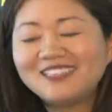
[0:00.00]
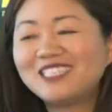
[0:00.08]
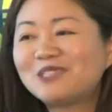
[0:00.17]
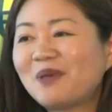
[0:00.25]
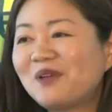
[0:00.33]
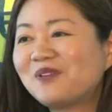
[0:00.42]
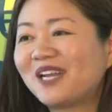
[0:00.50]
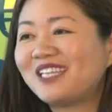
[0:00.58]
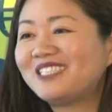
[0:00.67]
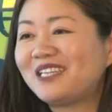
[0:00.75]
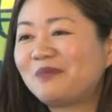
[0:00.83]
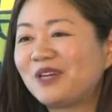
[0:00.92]
Despite what I
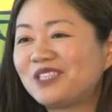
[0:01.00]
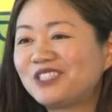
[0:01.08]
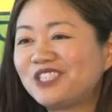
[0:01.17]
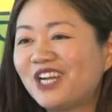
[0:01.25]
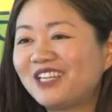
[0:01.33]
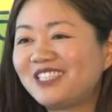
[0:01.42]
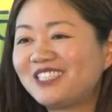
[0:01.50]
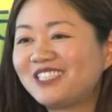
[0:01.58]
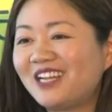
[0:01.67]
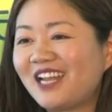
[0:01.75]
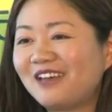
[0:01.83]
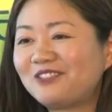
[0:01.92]
said about the Chinese
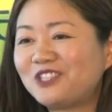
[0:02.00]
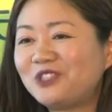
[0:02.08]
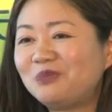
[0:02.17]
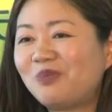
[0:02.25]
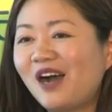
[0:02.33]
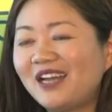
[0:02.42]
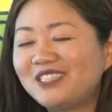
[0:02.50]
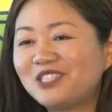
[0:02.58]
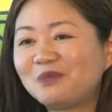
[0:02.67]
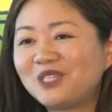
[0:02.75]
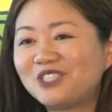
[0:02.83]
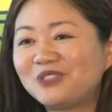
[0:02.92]
not having to buy
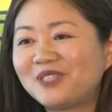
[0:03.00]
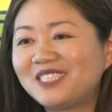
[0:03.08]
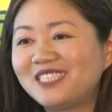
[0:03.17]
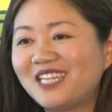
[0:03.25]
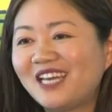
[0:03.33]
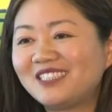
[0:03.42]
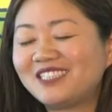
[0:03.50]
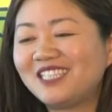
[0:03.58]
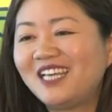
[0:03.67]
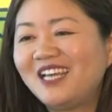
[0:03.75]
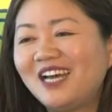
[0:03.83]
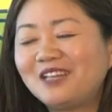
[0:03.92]
so much U.S. debt,
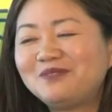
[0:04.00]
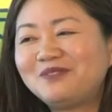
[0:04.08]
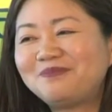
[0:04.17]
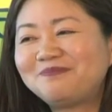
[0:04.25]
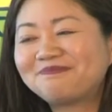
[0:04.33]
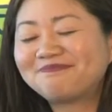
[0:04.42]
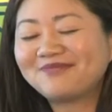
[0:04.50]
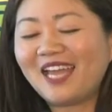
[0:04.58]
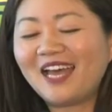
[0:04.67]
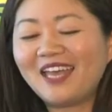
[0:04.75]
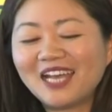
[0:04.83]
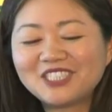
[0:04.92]

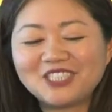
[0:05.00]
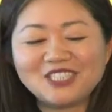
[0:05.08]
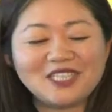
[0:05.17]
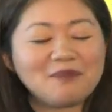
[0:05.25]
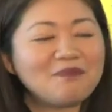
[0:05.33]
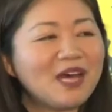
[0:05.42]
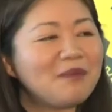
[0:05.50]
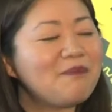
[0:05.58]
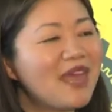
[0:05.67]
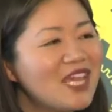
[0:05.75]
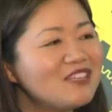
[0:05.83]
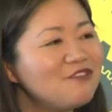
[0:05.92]
my
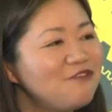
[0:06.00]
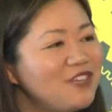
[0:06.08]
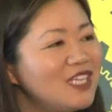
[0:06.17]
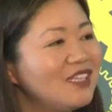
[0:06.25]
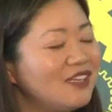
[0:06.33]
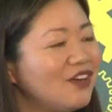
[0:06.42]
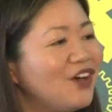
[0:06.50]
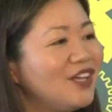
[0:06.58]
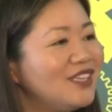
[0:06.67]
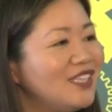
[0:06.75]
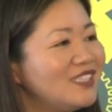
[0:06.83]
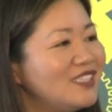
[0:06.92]
main feeling
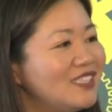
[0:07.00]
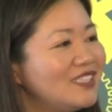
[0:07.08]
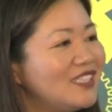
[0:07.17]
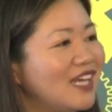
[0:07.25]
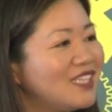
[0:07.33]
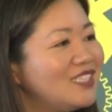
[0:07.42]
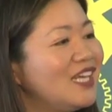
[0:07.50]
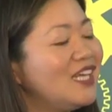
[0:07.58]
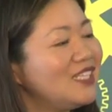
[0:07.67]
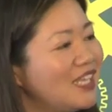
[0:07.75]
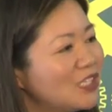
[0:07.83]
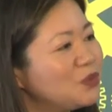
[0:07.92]
on this is that,
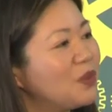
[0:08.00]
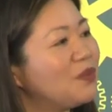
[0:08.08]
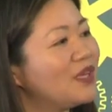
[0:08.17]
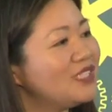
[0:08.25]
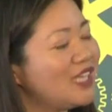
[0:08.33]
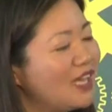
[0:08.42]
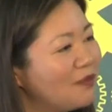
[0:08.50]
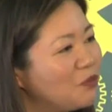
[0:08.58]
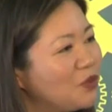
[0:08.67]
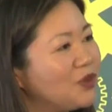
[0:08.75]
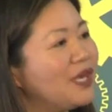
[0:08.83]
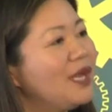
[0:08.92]
yes, we want to have
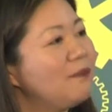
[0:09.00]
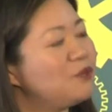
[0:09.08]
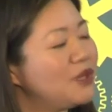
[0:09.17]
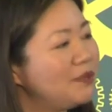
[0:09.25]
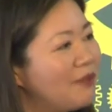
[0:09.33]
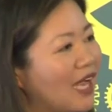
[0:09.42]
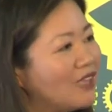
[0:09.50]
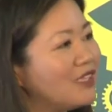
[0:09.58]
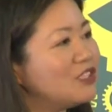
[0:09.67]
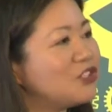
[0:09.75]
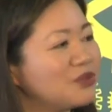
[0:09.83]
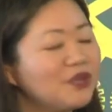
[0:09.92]
more
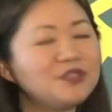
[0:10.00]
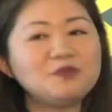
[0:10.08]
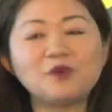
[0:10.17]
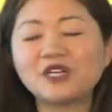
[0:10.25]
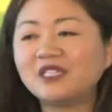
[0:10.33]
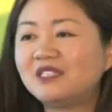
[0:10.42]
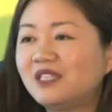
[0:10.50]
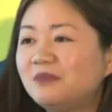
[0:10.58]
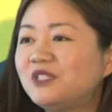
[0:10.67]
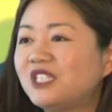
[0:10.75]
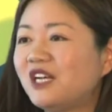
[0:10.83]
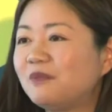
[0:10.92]
rebalanced growth, more
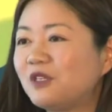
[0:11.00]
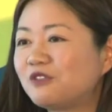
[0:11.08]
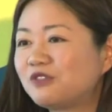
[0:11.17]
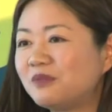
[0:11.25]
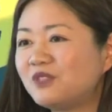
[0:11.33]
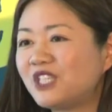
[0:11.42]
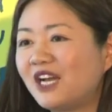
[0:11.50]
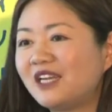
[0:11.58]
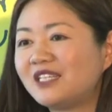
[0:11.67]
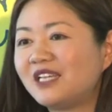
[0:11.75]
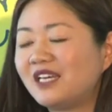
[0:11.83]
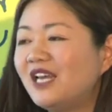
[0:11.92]
consumption coming from
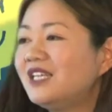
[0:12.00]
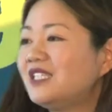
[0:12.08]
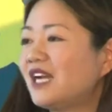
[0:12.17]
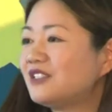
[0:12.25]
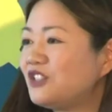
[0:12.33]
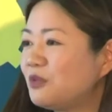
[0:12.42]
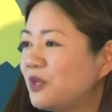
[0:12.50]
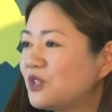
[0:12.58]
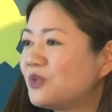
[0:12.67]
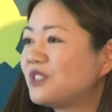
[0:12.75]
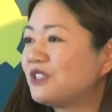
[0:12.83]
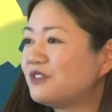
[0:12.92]
China, not so
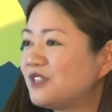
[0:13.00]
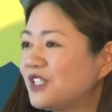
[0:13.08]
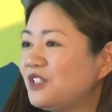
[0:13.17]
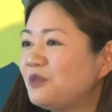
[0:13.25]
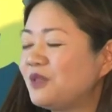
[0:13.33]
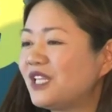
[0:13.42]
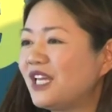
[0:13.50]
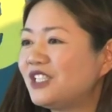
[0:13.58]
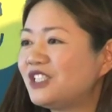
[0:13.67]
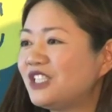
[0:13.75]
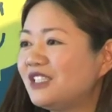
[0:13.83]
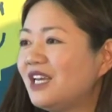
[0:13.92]
much reserve
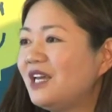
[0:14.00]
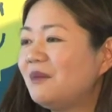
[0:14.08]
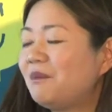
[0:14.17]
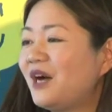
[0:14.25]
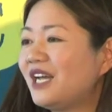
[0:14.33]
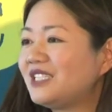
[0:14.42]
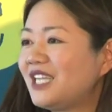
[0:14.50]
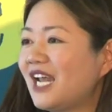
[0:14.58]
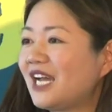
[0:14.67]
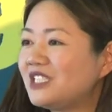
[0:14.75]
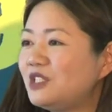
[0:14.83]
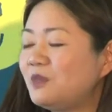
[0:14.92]
accumulation, but it
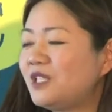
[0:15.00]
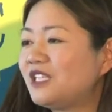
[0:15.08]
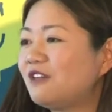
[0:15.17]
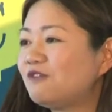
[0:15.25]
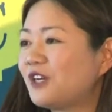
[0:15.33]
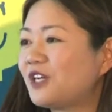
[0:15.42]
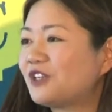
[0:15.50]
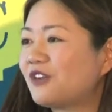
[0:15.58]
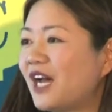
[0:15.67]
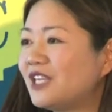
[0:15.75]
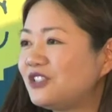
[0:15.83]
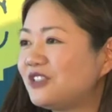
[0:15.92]
has to be done very
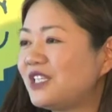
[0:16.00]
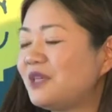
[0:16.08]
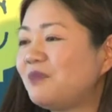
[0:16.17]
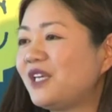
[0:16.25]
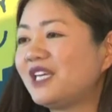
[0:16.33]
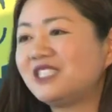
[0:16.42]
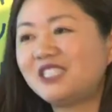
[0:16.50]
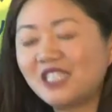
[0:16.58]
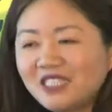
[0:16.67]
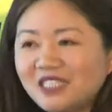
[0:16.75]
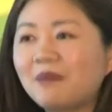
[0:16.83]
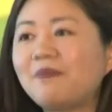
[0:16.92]
gradually, because
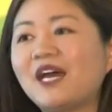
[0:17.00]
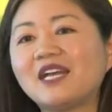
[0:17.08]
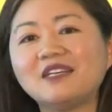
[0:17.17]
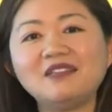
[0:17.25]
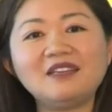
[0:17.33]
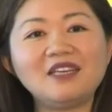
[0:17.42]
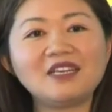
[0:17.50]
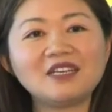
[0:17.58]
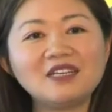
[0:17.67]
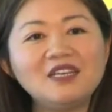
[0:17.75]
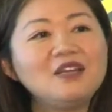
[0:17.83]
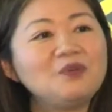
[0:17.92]
just step back and
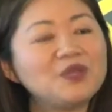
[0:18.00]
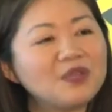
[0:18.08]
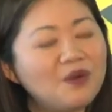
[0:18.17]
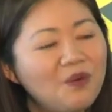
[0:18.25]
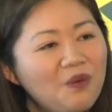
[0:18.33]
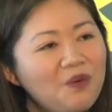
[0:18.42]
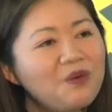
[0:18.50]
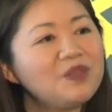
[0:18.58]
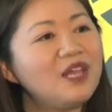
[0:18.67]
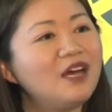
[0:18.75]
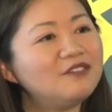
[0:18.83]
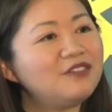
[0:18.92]
think, with
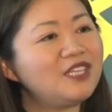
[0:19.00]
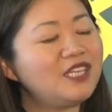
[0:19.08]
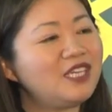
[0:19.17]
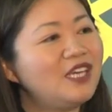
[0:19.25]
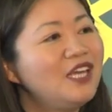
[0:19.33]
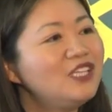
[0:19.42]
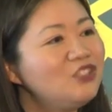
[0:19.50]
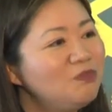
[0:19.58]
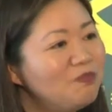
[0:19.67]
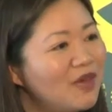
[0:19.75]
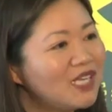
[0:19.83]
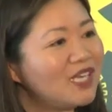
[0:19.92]
all of the
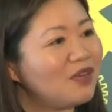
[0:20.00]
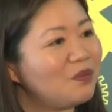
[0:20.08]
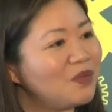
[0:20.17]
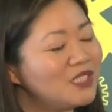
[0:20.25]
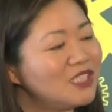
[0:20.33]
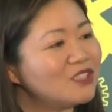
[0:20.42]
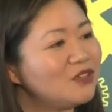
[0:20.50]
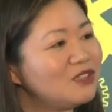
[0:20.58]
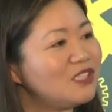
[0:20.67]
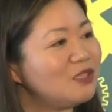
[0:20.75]
money which is going